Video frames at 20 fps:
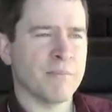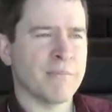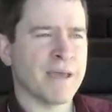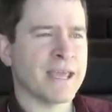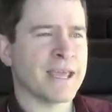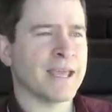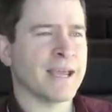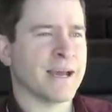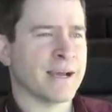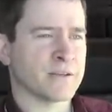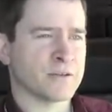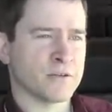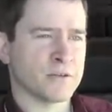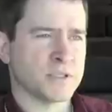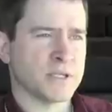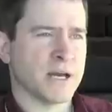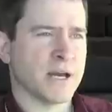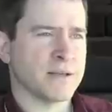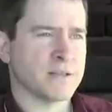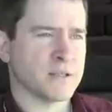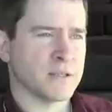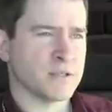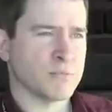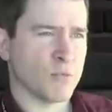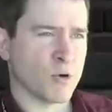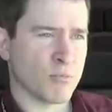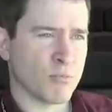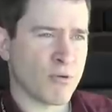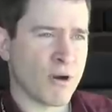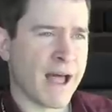making exercises
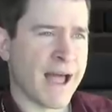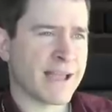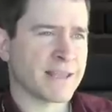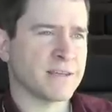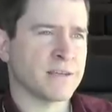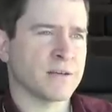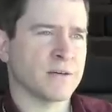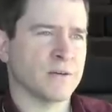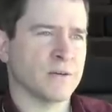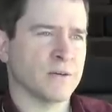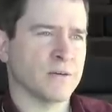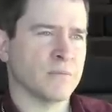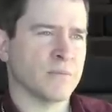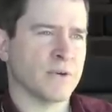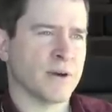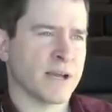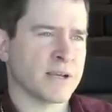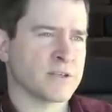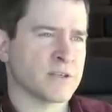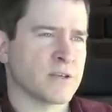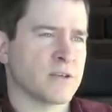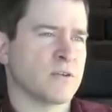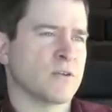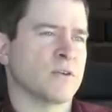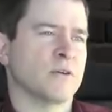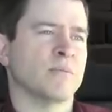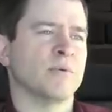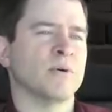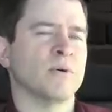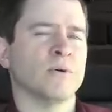more practical, more
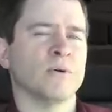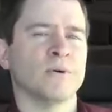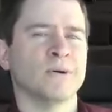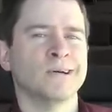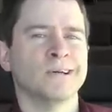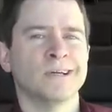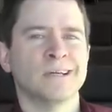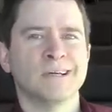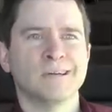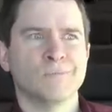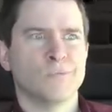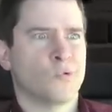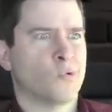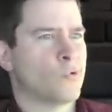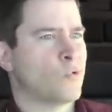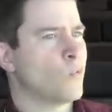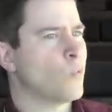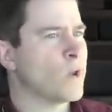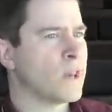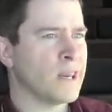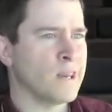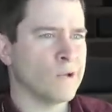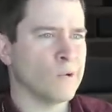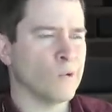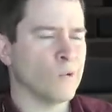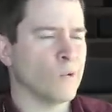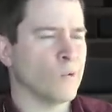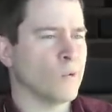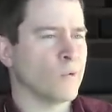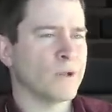executable, more
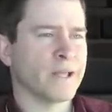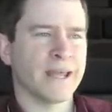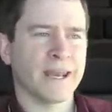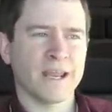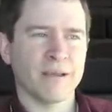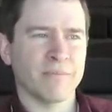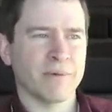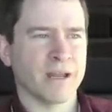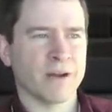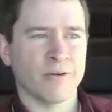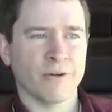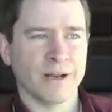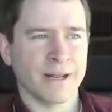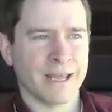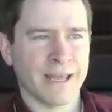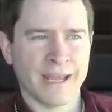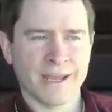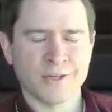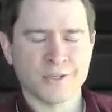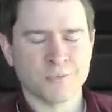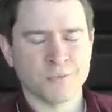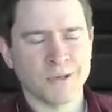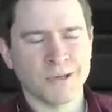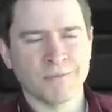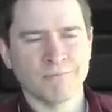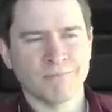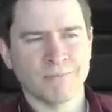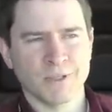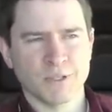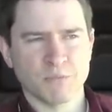real, getting better
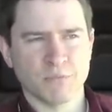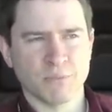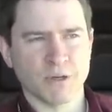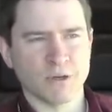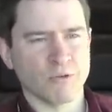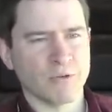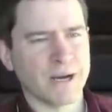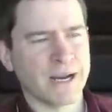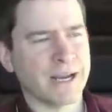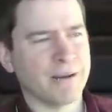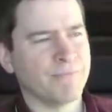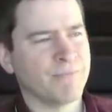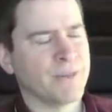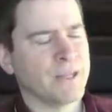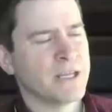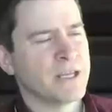engagement. It's been great.